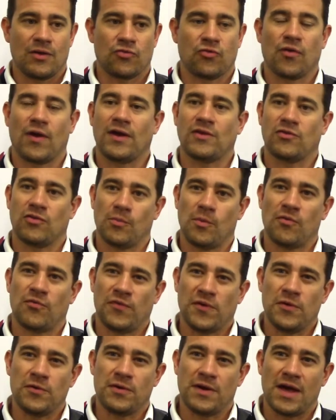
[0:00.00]
trying to
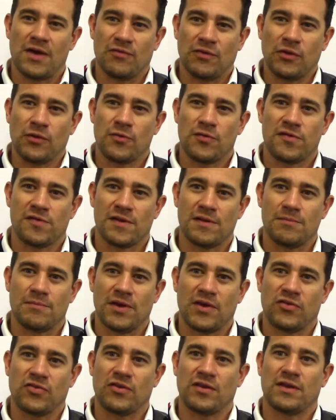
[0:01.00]
refute evolution,
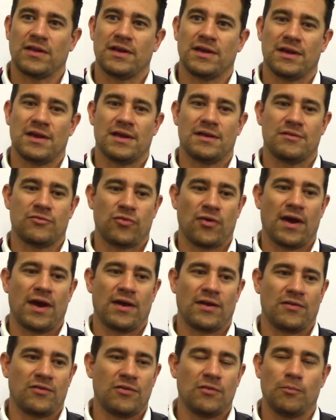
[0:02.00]
basically, and
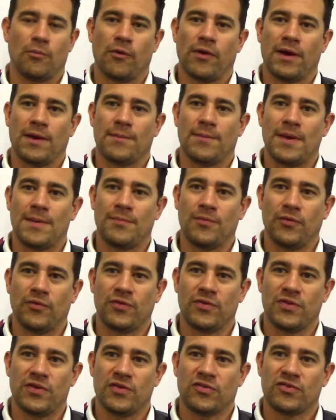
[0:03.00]
trying to bring people
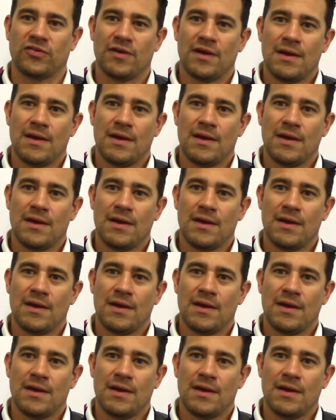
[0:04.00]
to this